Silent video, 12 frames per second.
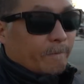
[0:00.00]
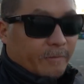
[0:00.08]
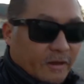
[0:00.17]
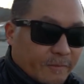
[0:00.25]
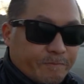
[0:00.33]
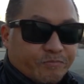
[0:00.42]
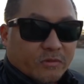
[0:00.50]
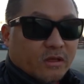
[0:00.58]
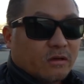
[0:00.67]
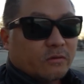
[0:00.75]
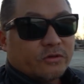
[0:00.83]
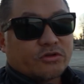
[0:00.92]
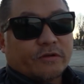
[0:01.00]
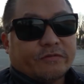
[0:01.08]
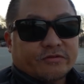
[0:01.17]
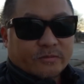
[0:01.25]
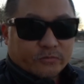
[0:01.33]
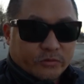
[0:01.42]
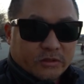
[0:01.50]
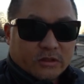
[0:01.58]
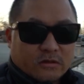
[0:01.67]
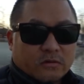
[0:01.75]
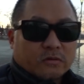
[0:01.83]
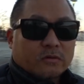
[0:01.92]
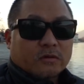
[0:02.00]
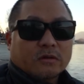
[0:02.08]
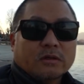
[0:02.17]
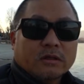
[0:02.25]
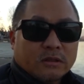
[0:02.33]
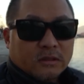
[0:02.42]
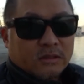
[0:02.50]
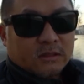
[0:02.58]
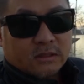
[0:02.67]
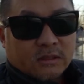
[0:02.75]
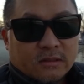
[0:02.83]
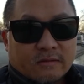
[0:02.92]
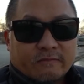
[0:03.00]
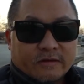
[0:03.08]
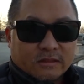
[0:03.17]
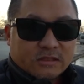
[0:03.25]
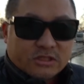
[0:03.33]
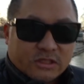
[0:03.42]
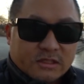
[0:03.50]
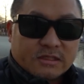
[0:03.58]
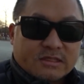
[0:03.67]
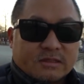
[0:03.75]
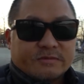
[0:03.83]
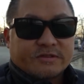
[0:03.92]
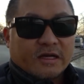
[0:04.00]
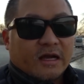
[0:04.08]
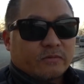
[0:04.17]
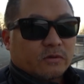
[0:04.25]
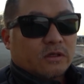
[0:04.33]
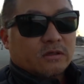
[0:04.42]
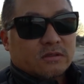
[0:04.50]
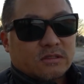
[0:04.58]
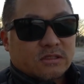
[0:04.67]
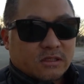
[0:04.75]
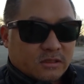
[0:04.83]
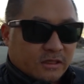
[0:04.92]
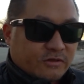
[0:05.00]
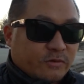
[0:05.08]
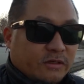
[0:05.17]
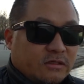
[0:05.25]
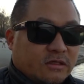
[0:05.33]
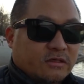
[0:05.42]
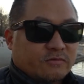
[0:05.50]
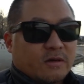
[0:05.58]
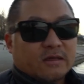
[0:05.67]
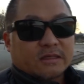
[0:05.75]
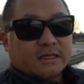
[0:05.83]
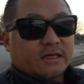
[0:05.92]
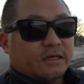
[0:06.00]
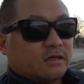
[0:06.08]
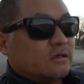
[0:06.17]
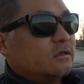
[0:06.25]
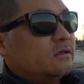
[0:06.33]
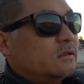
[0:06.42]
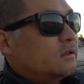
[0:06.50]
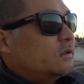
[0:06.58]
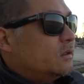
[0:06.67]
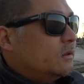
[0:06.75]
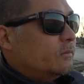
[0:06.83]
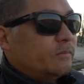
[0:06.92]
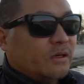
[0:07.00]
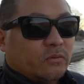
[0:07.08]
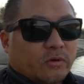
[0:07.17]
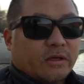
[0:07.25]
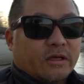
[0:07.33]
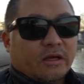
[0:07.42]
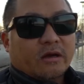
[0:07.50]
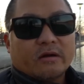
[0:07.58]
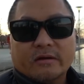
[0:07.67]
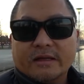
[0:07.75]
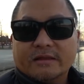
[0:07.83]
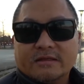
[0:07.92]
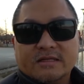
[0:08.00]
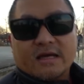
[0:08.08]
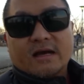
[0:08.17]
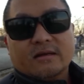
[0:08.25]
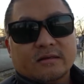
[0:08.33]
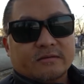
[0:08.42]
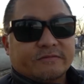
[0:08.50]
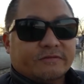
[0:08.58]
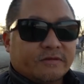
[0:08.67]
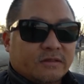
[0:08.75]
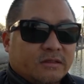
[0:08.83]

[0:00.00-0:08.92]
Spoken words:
But we drove through some really cool villages, some side roads. That's why it took us a while to get here. But we're here at the town of